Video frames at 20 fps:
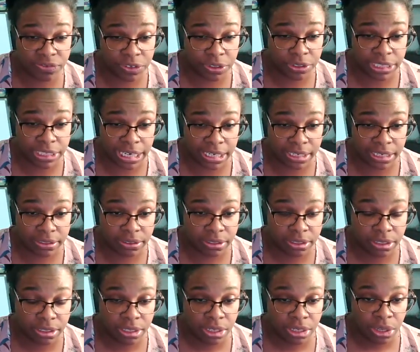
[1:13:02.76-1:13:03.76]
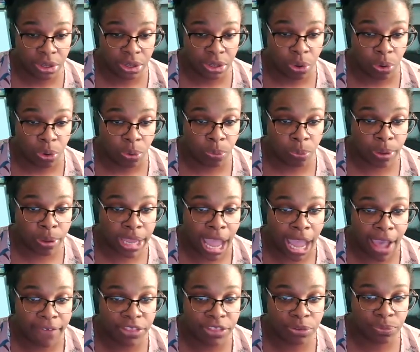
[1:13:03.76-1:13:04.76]
of her days. We
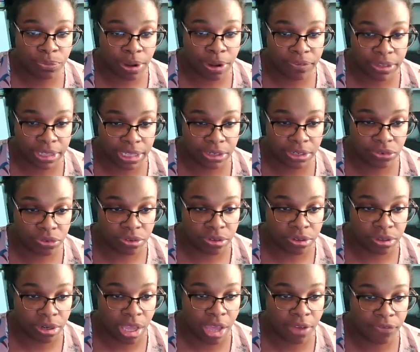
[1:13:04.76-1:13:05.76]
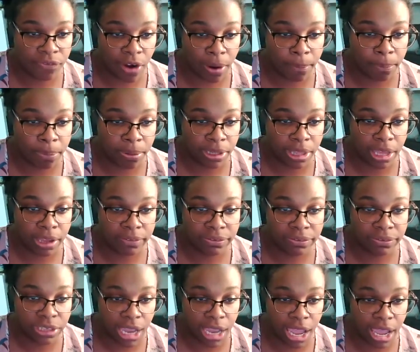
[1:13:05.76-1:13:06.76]
have the revelation of our
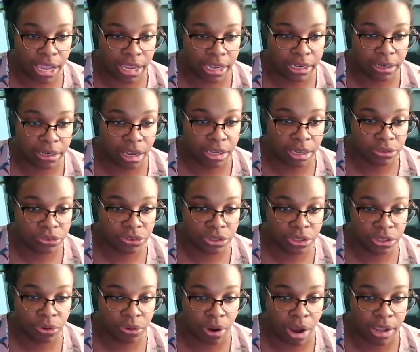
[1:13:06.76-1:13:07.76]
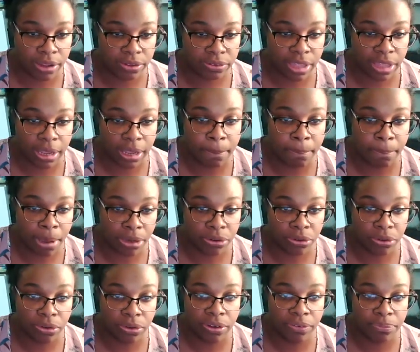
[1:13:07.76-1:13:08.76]
beloved tied onto the cross like a
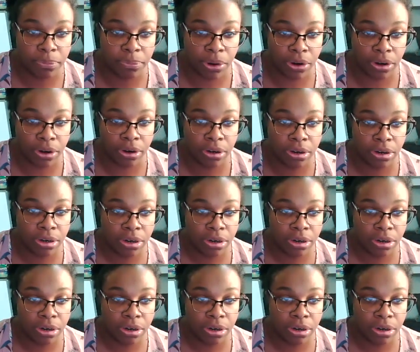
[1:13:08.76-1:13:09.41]
bundle of myrrh.